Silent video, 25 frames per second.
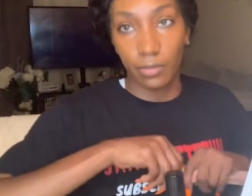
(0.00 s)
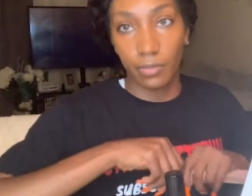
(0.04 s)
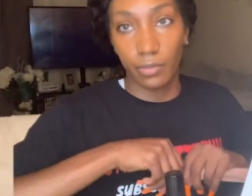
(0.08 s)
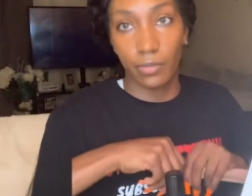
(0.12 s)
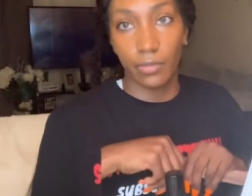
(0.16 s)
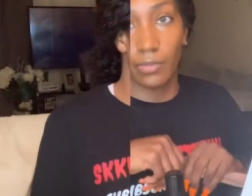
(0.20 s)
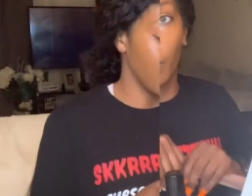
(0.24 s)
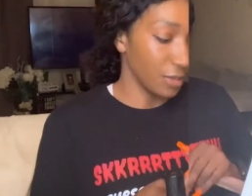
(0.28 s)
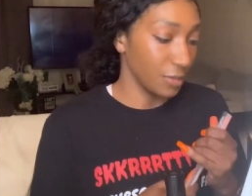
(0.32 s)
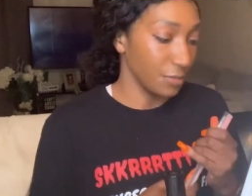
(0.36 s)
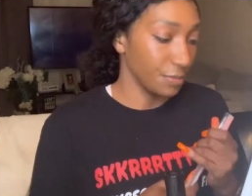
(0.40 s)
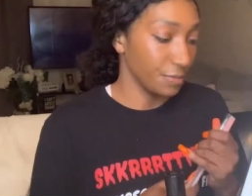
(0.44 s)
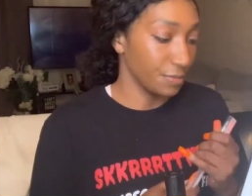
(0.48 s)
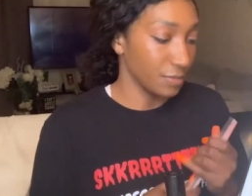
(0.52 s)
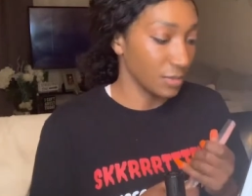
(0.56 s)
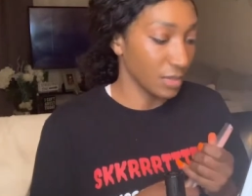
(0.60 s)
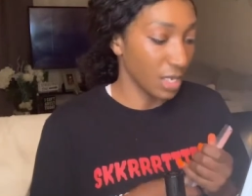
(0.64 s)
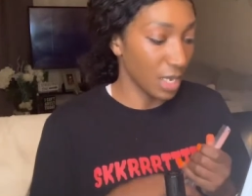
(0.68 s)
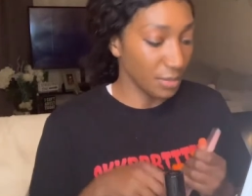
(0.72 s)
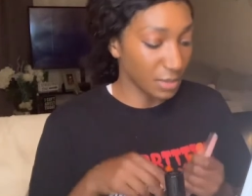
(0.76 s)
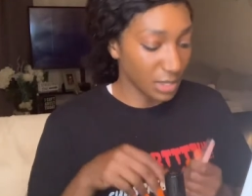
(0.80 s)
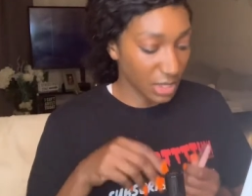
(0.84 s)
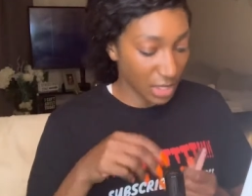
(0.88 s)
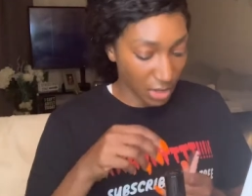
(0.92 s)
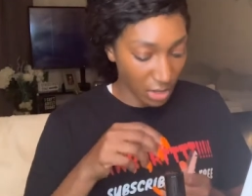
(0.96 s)
So
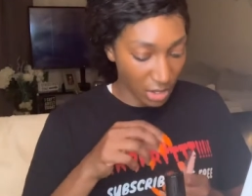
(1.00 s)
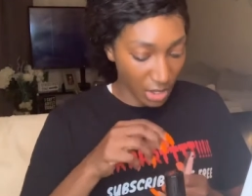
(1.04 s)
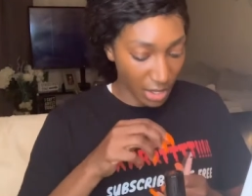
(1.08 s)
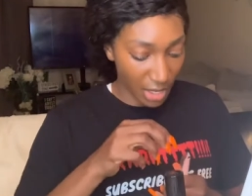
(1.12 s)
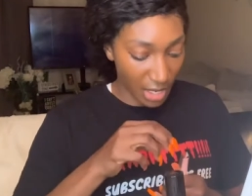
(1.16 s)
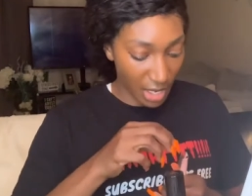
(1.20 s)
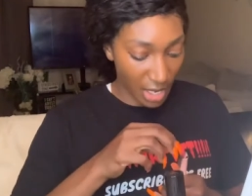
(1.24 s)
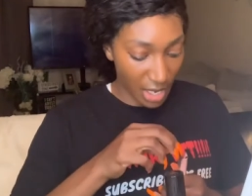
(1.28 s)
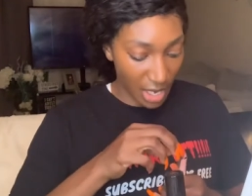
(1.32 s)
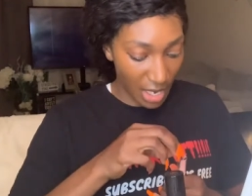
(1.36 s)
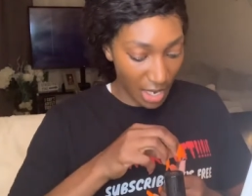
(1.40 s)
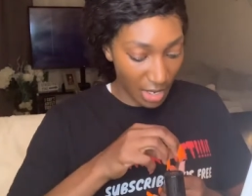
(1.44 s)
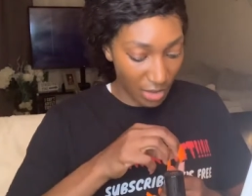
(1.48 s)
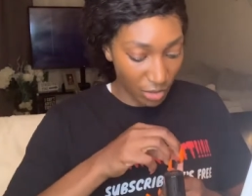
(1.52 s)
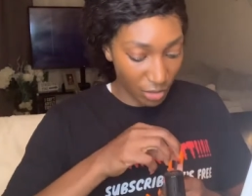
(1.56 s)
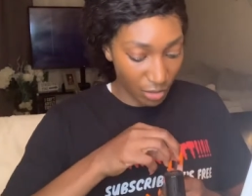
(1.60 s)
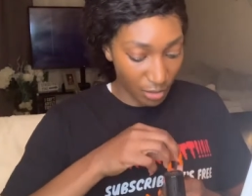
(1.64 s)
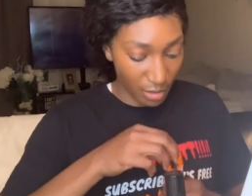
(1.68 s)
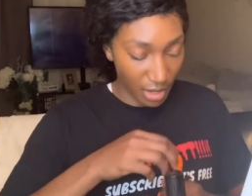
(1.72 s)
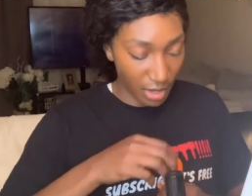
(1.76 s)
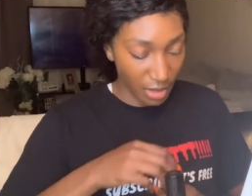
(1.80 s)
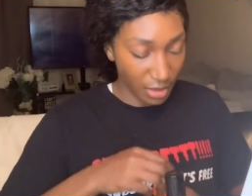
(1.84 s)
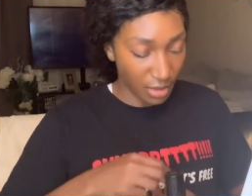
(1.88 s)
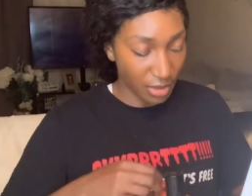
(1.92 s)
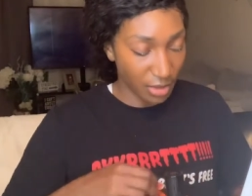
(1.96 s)
I'm just gonna show y'all how I do
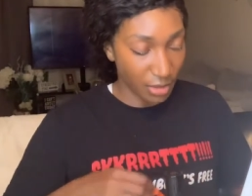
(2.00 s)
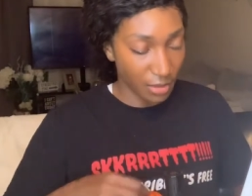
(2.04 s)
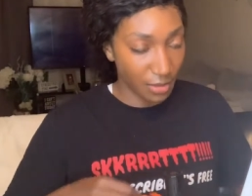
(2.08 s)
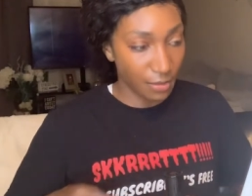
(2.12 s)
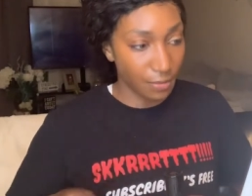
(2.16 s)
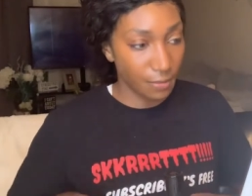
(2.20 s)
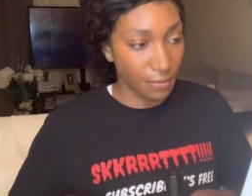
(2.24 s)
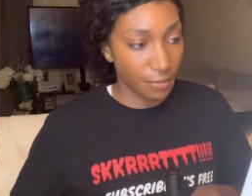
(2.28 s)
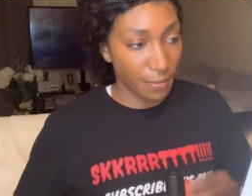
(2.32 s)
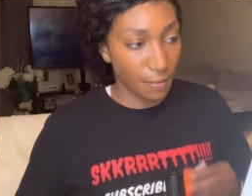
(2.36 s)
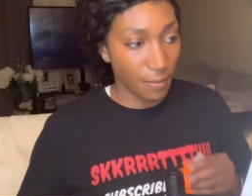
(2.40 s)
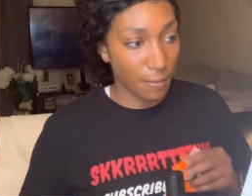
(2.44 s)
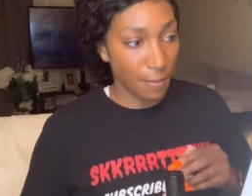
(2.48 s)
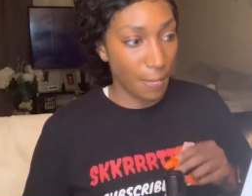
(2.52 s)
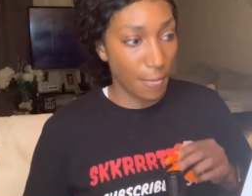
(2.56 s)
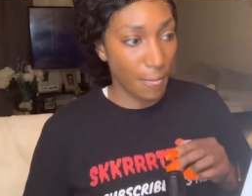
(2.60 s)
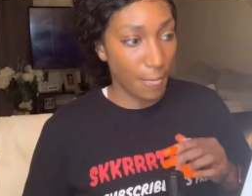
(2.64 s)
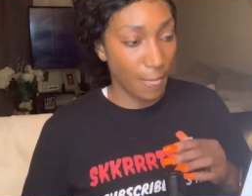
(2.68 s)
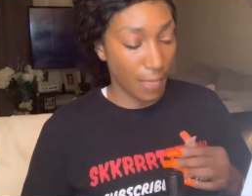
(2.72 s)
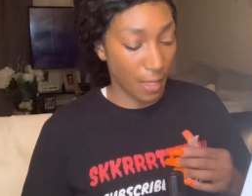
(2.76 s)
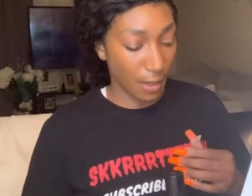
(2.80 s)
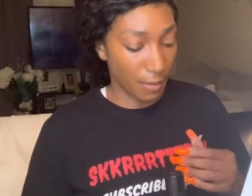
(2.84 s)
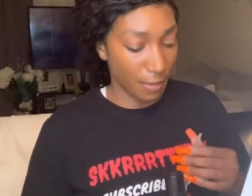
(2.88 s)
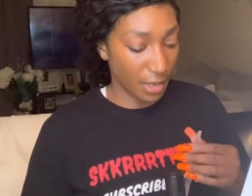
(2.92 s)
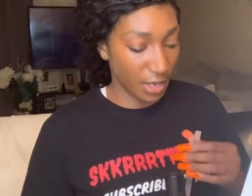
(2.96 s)
my uh
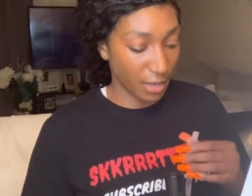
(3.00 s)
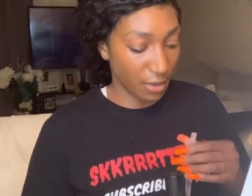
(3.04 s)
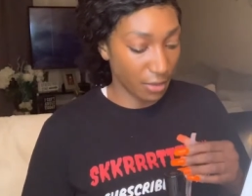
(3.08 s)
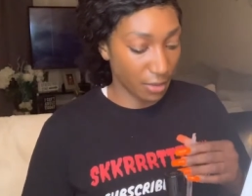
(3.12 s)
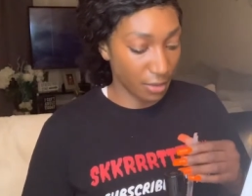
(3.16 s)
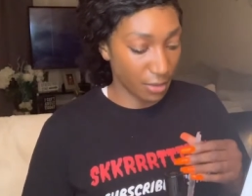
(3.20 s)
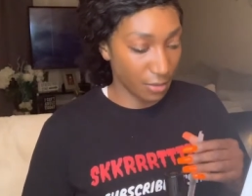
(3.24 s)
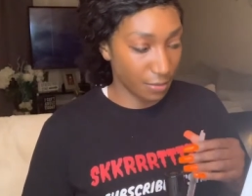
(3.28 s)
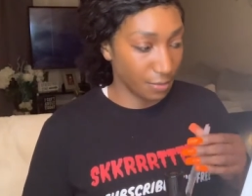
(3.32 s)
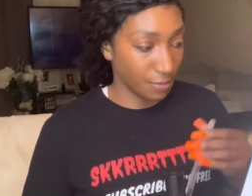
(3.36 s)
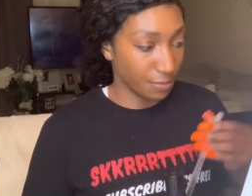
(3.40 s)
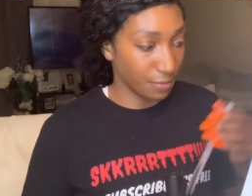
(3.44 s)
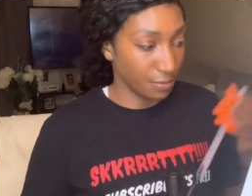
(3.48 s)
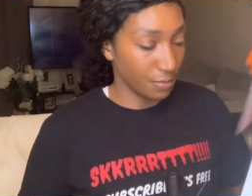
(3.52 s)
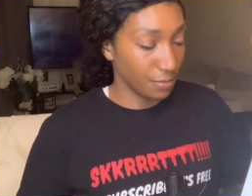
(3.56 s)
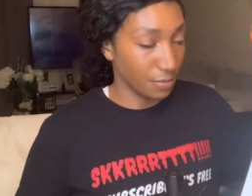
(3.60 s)
makeup.